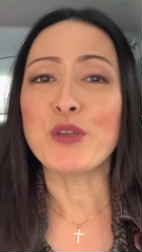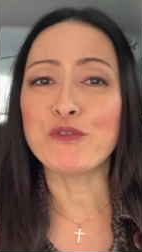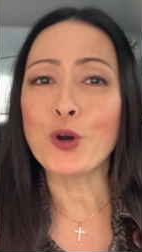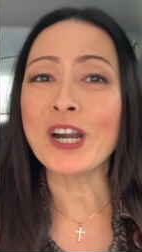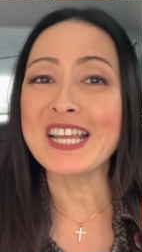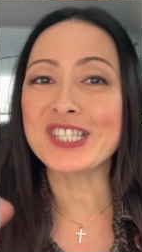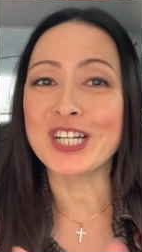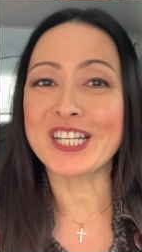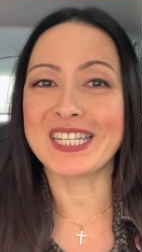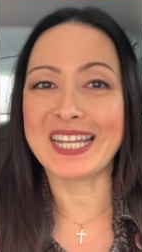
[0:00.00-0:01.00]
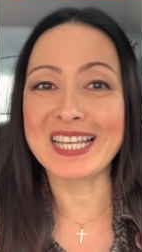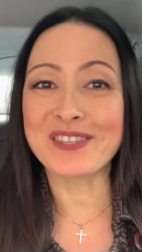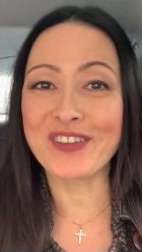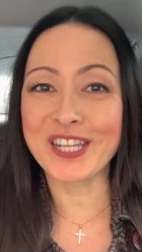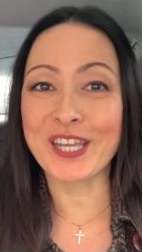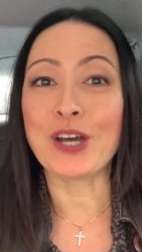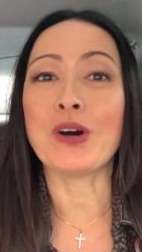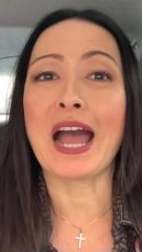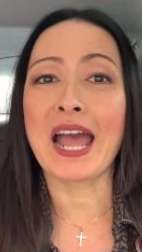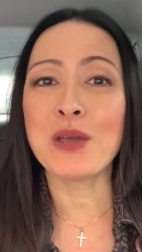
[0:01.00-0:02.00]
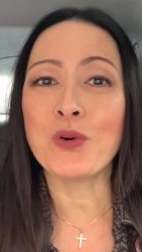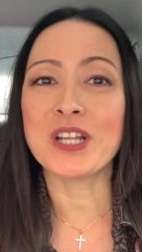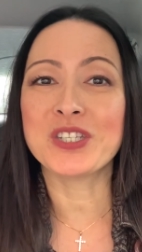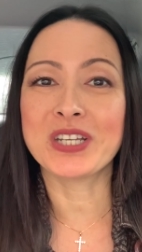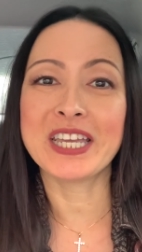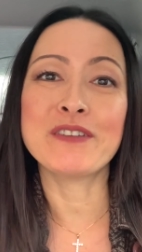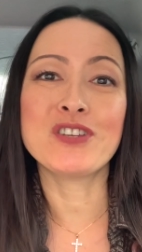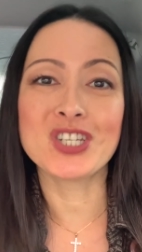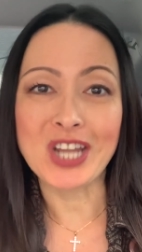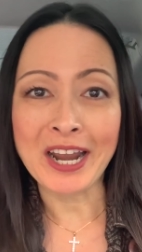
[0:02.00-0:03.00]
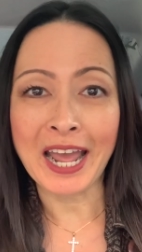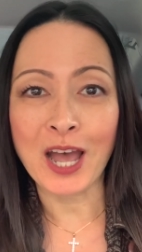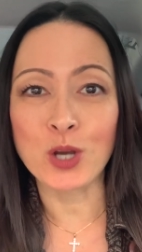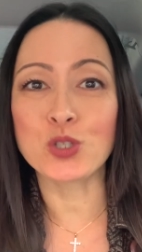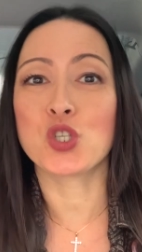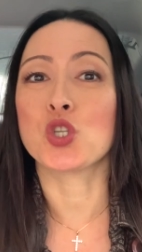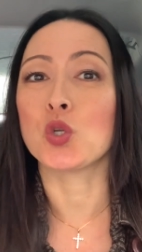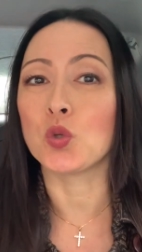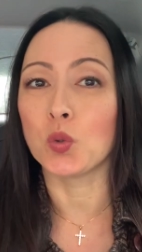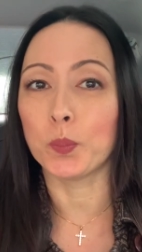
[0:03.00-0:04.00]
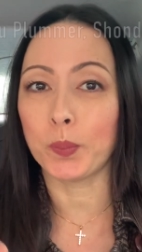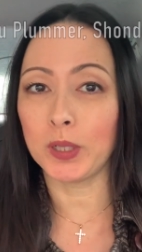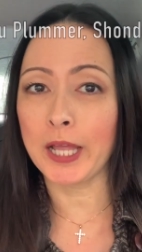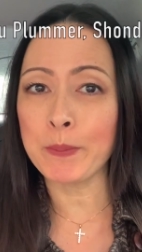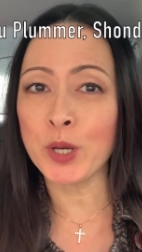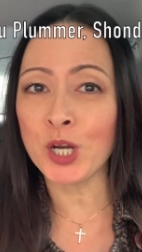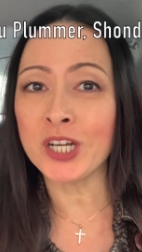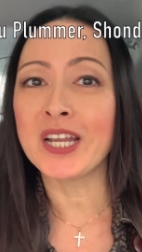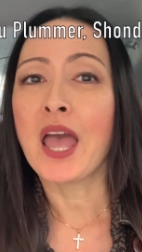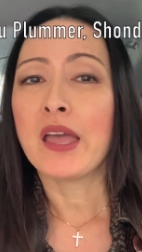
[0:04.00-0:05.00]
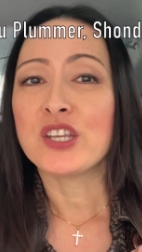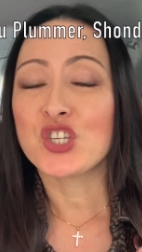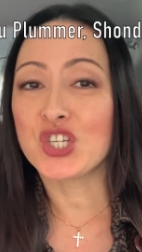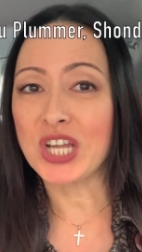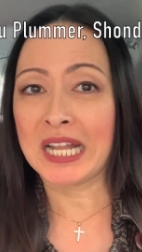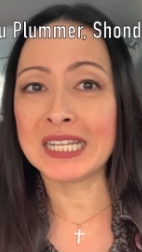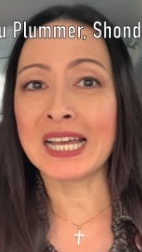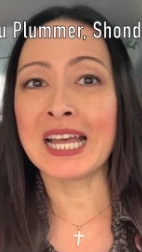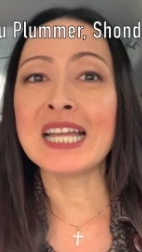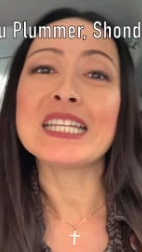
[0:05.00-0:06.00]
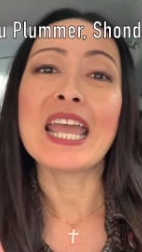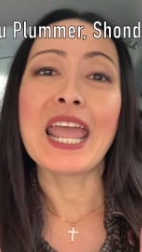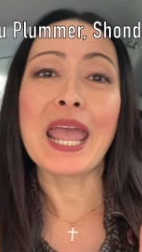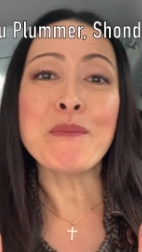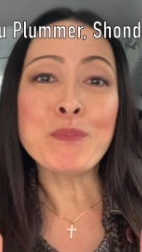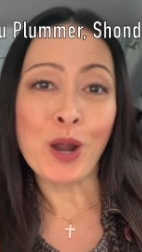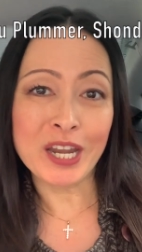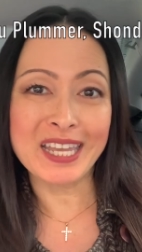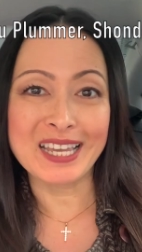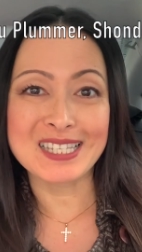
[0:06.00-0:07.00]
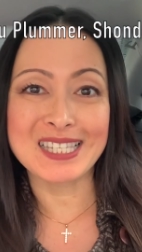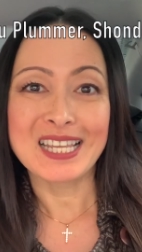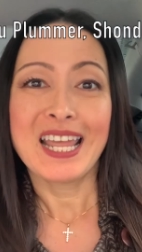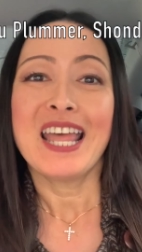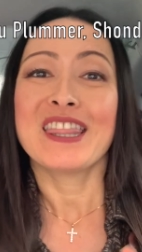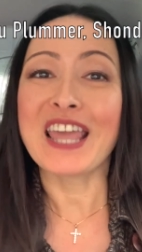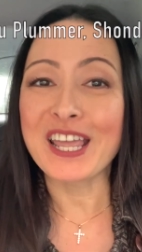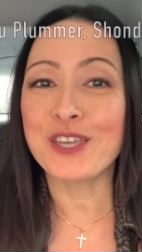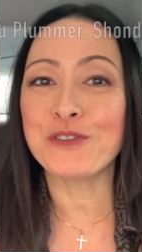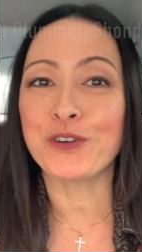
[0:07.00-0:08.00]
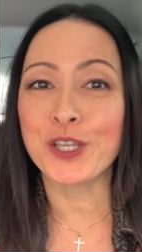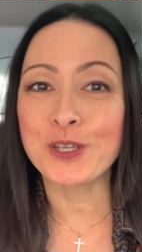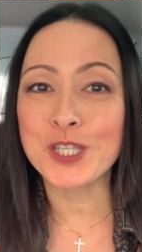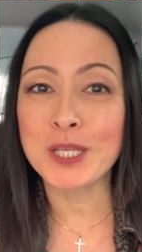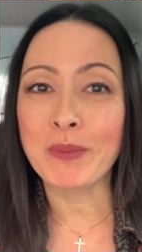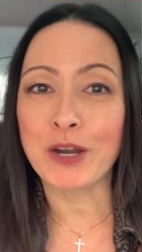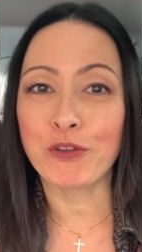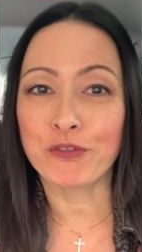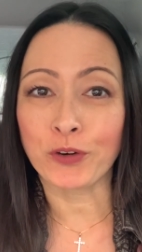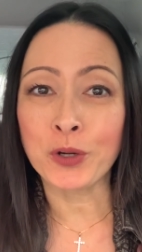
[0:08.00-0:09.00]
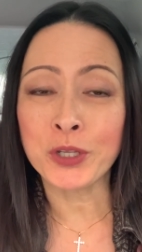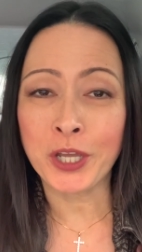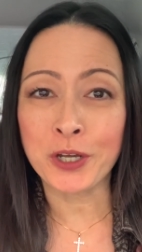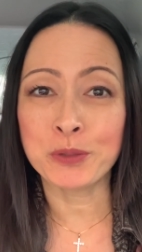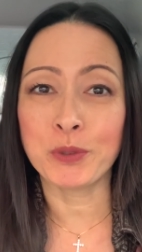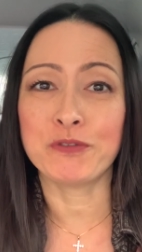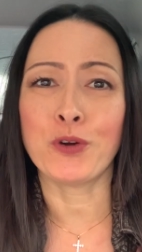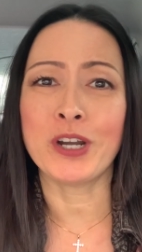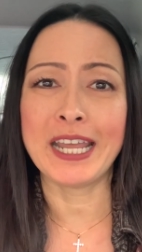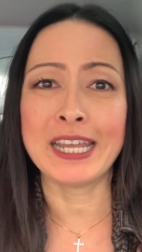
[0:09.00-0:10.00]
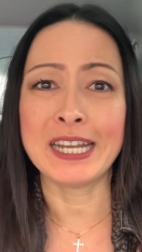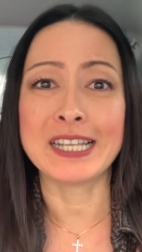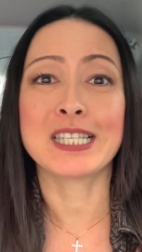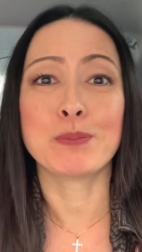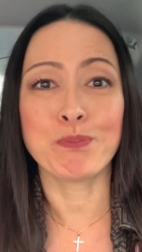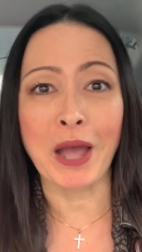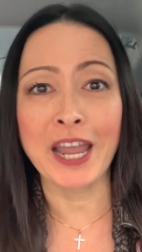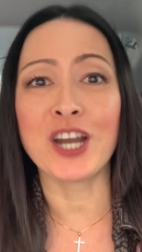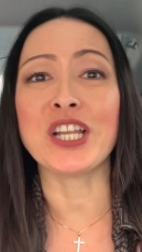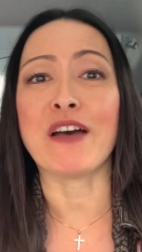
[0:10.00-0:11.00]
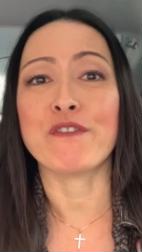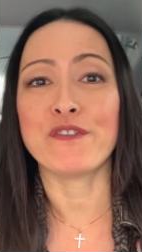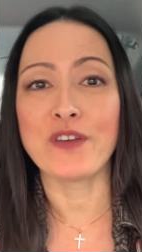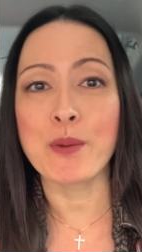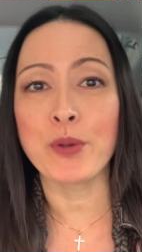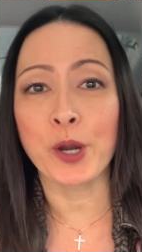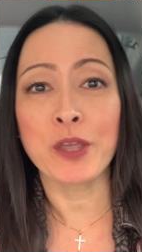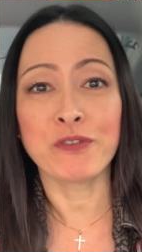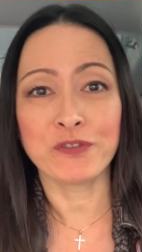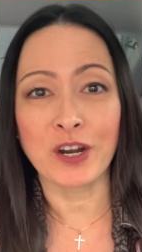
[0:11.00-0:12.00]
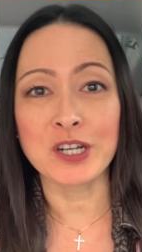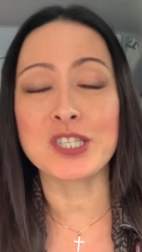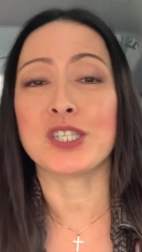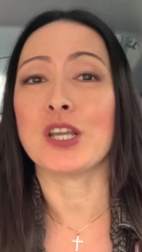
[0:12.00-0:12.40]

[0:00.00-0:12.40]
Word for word: Before I start today's video, I want to give shout outs to Plumber, Shonda, and Marcus. Thank you for using my referral code before it expired on February first.